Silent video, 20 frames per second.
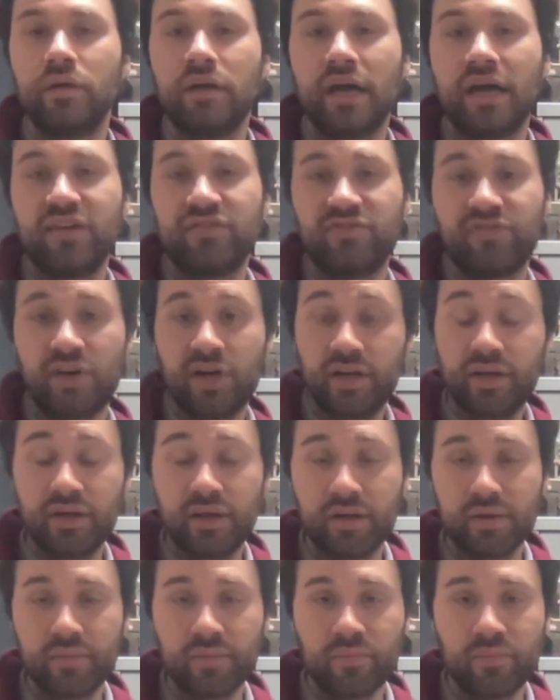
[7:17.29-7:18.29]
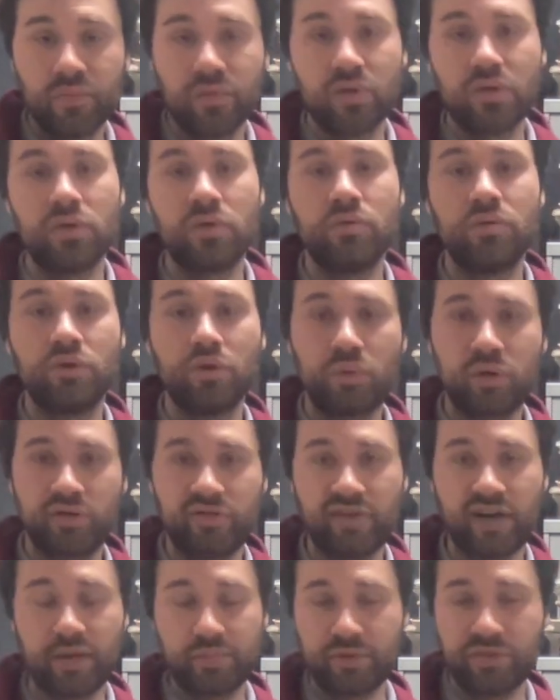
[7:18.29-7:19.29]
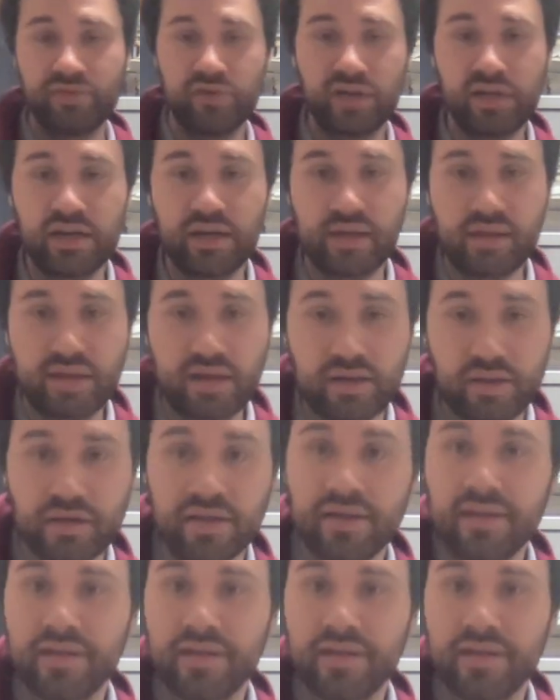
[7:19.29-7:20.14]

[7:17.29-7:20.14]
Have fun. You know where to find me if you need anything.